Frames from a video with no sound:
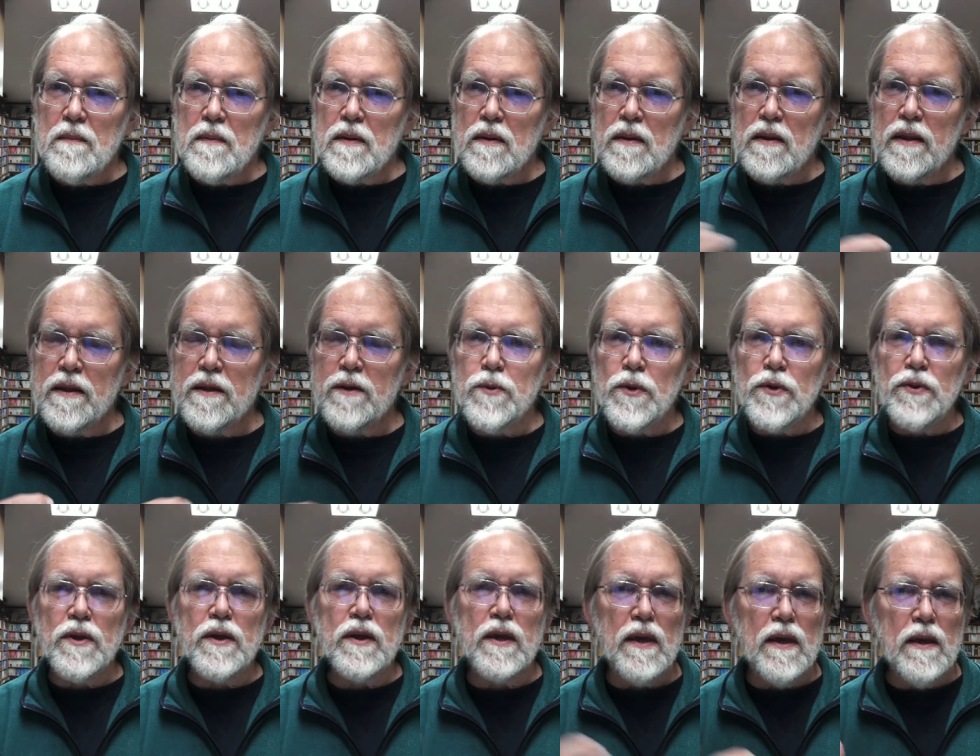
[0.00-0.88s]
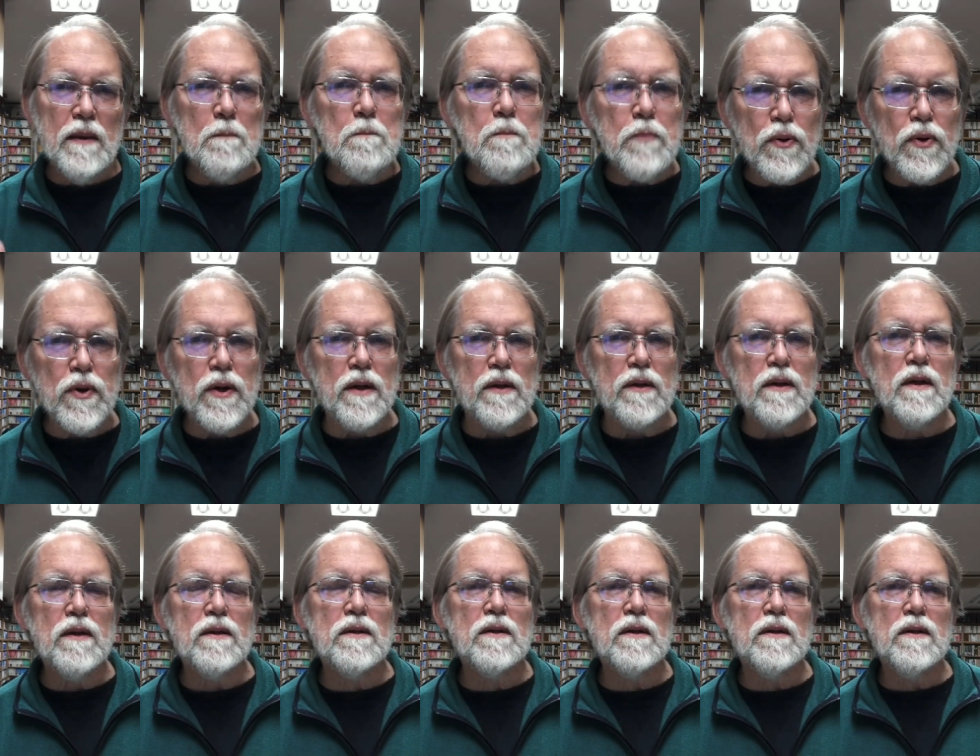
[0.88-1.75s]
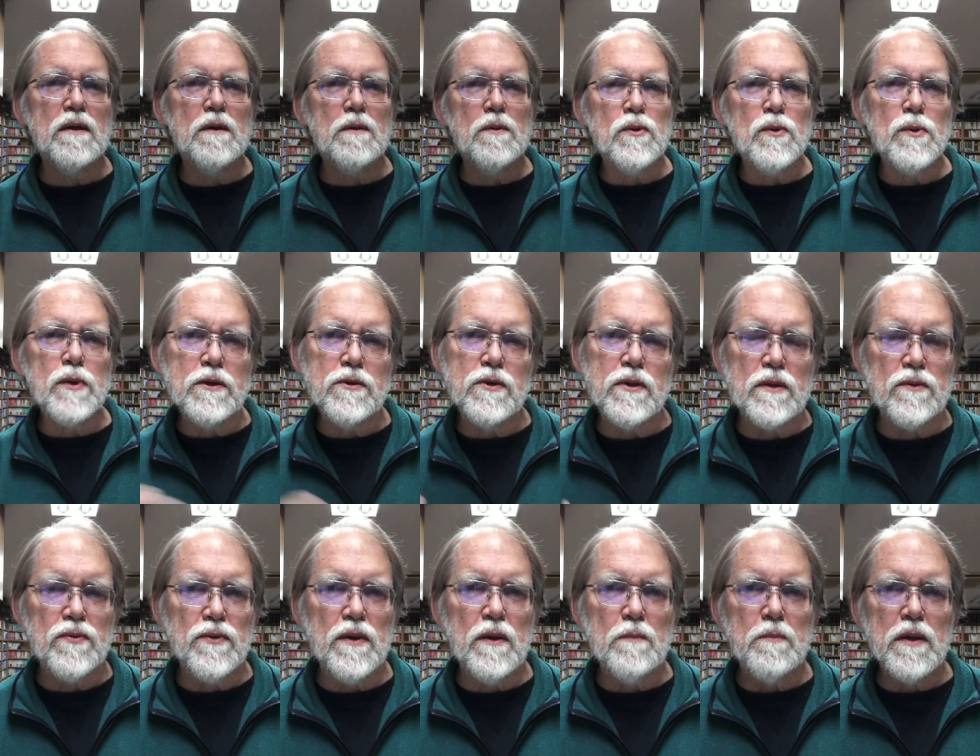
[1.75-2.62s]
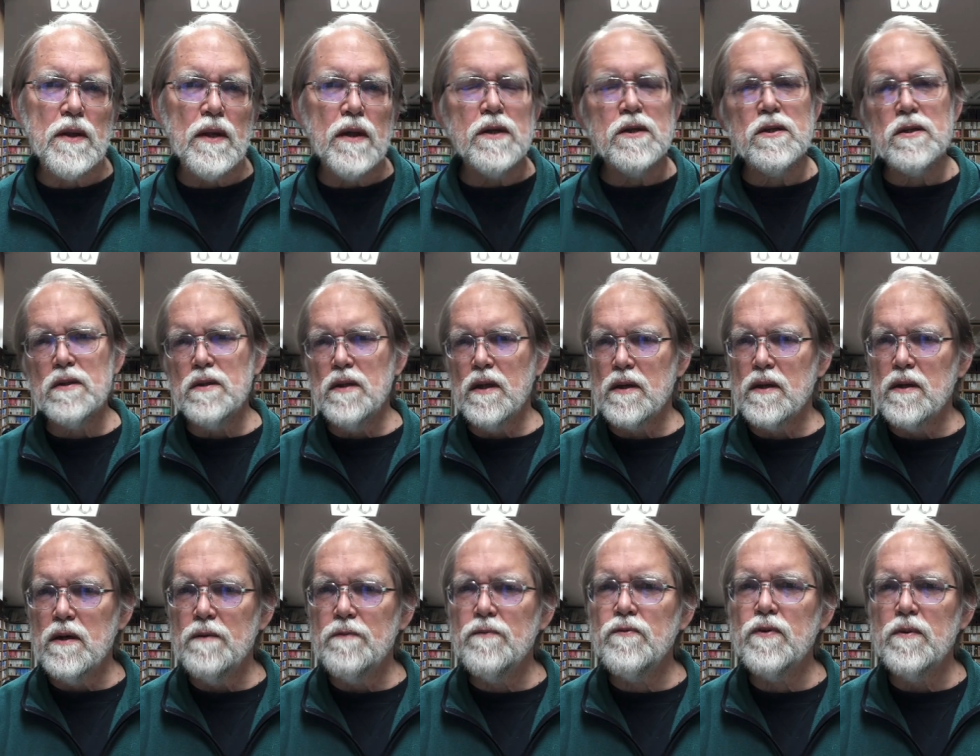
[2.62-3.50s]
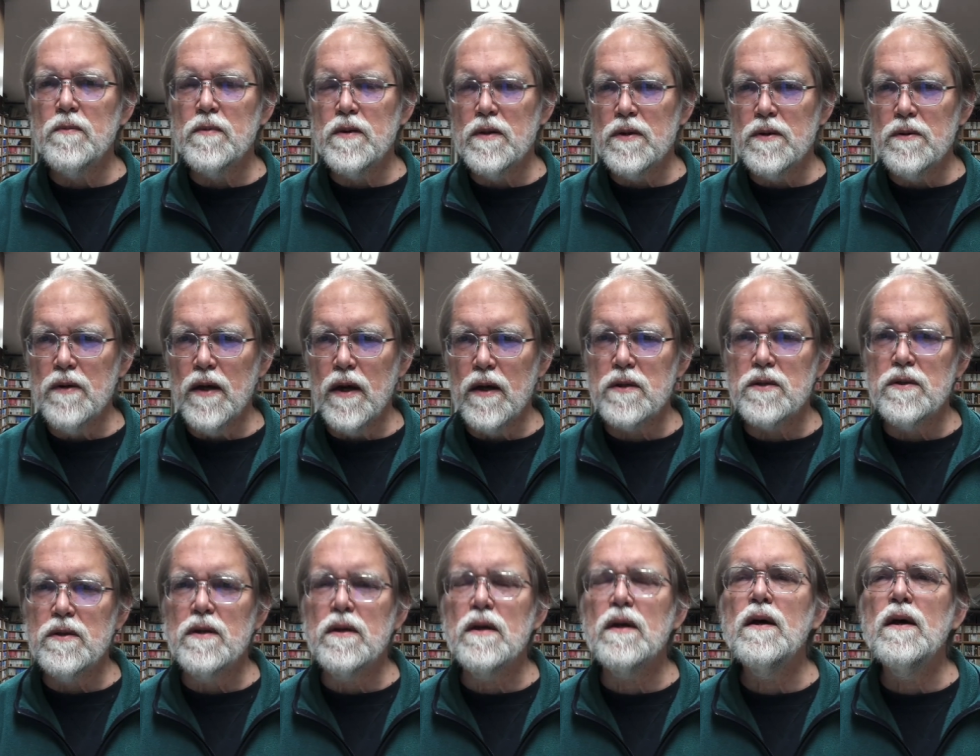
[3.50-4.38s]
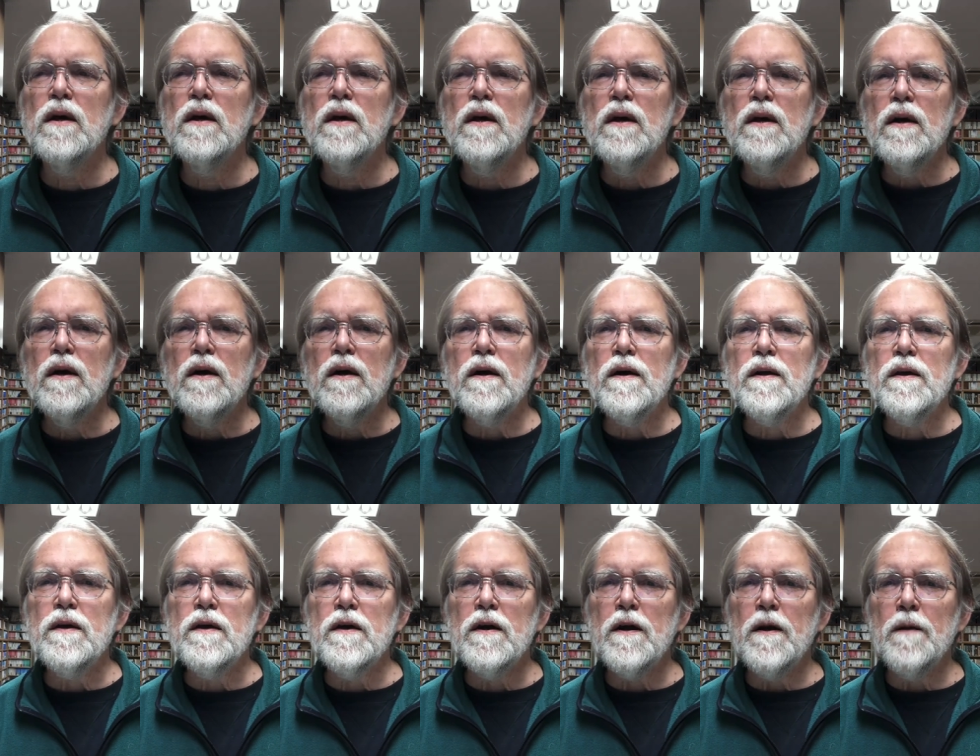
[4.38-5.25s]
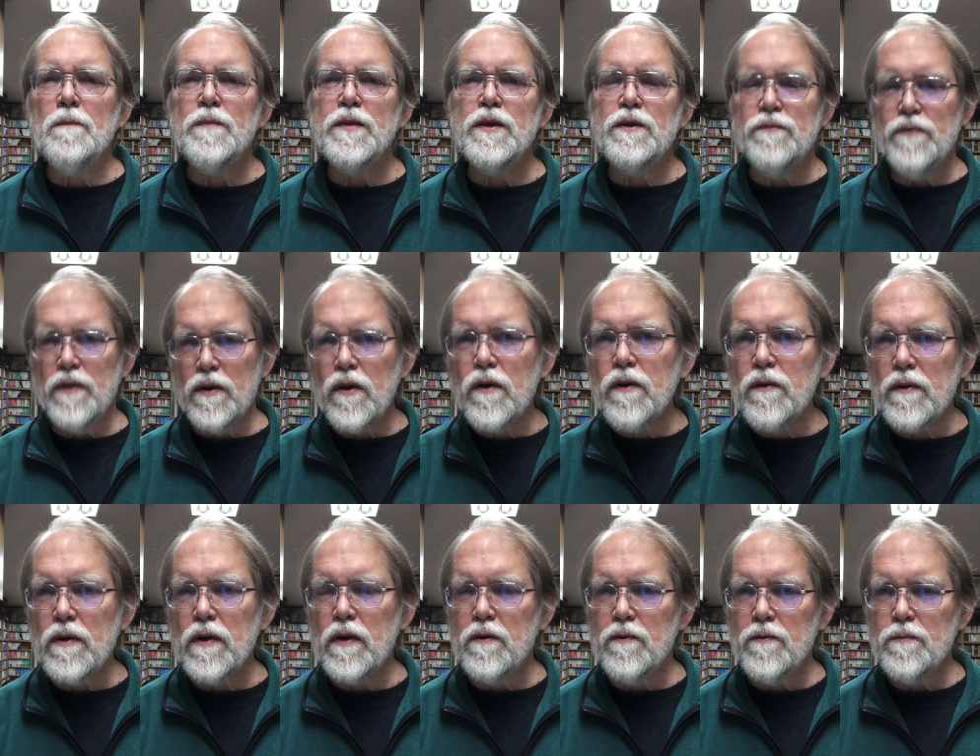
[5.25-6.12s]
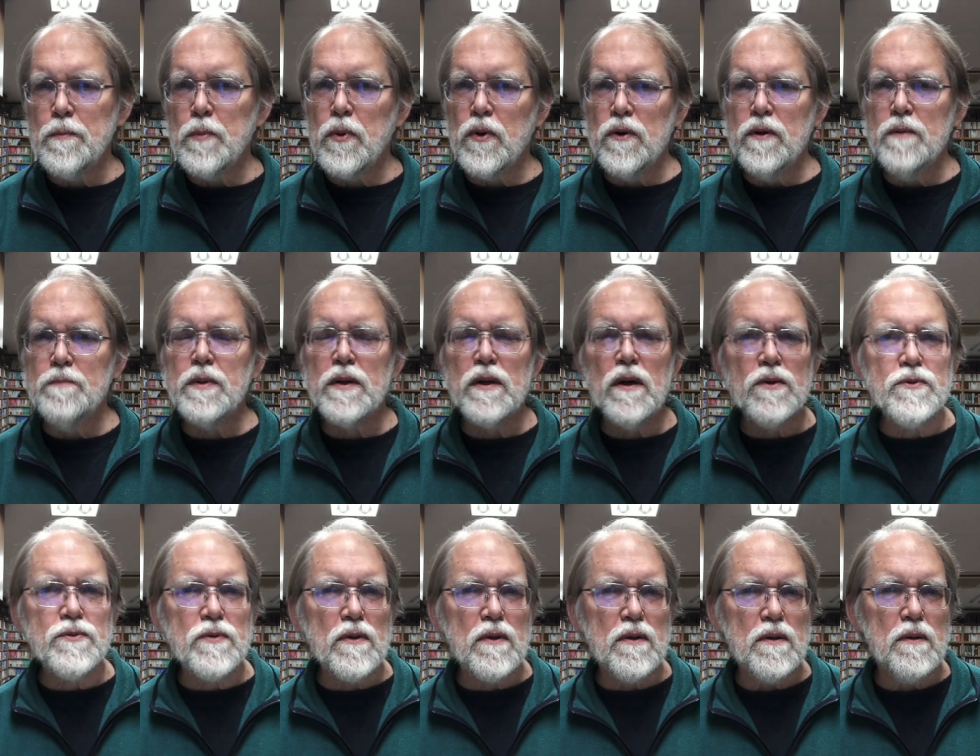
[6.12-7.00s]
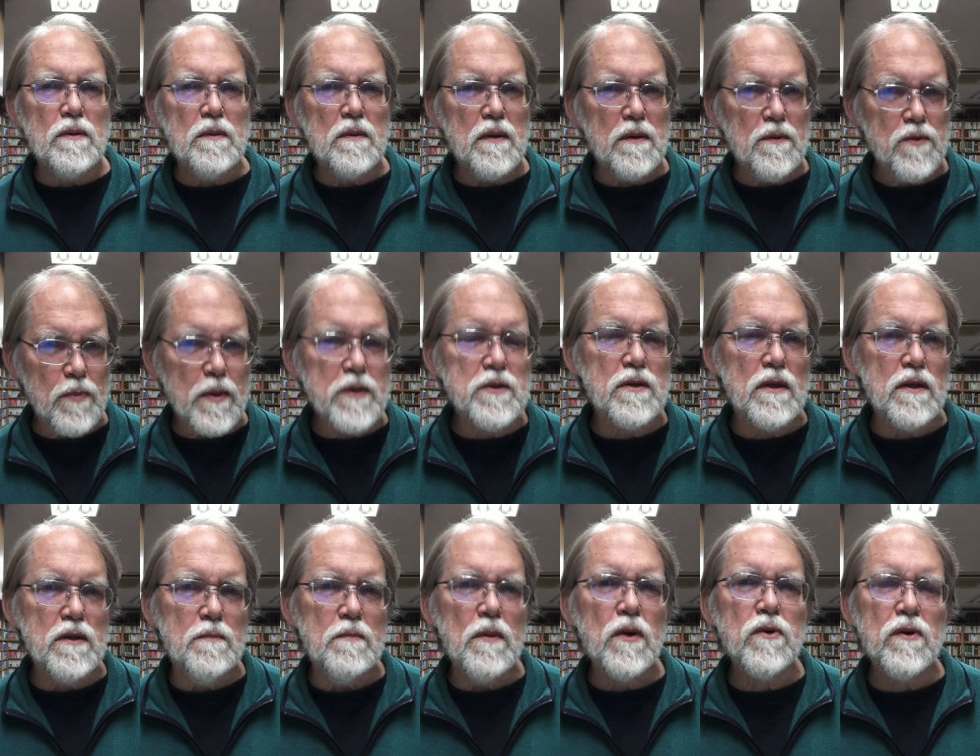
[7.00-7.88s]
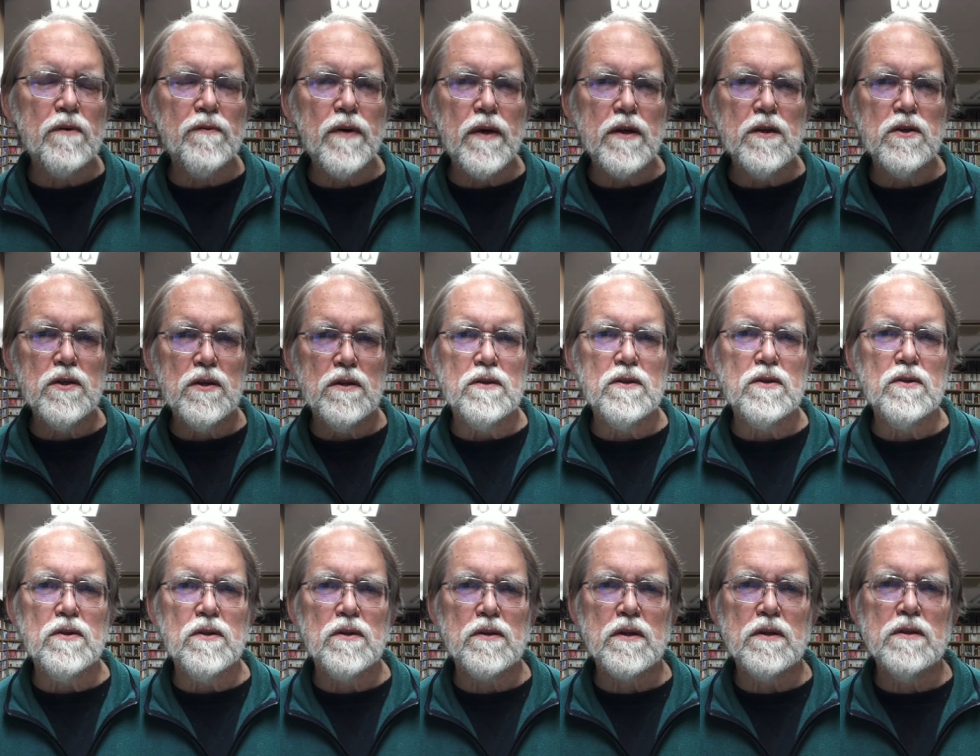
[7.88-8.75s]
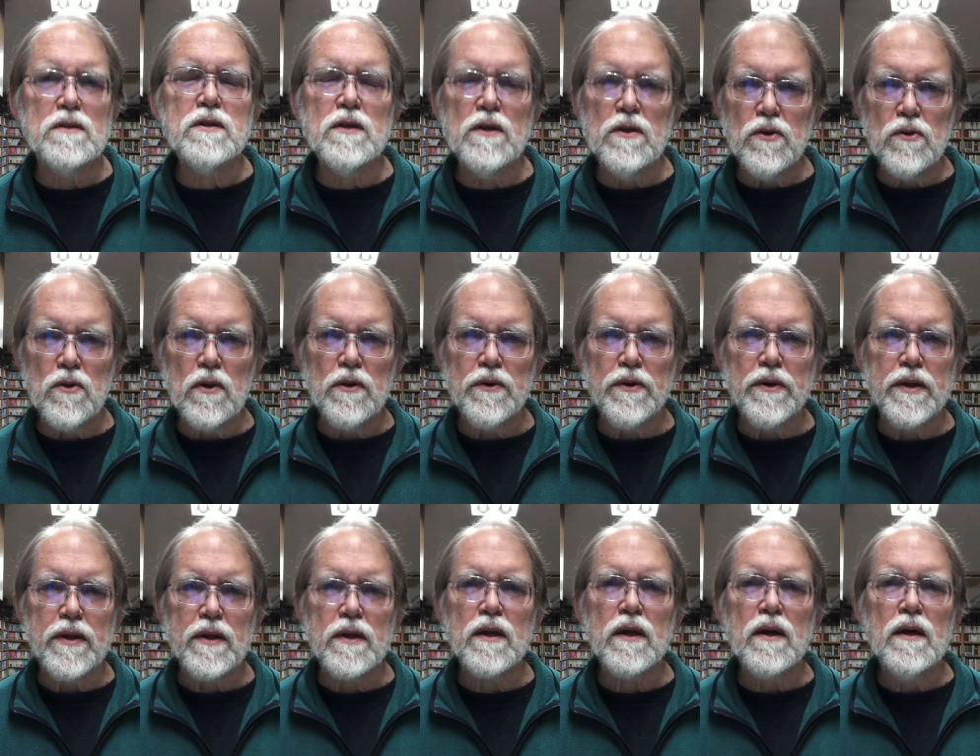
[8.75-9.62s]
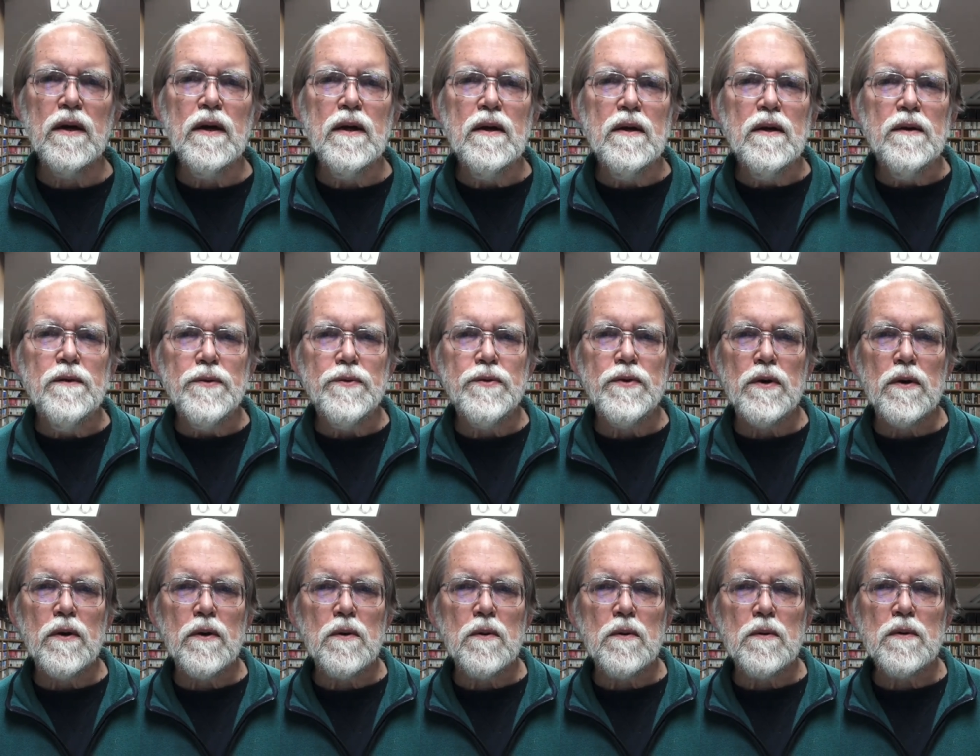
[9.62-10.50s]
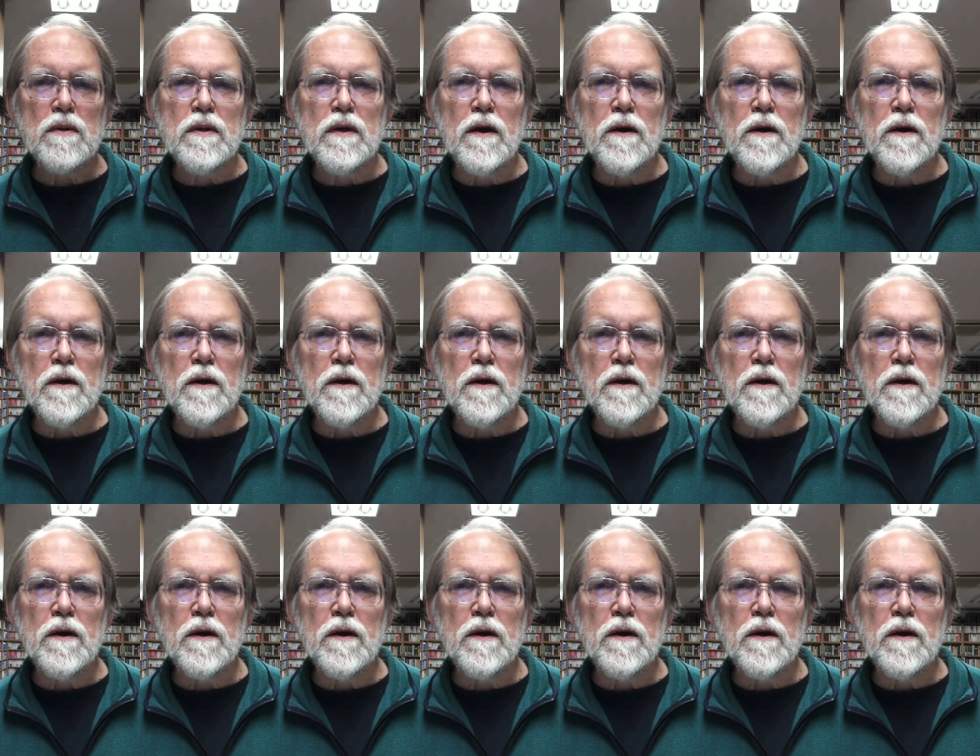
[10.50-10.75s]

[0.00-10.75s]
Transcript: linguistic input and the linguistic stimulation that comes from interaction is very, very important, but also especially the motivation to continue learning. So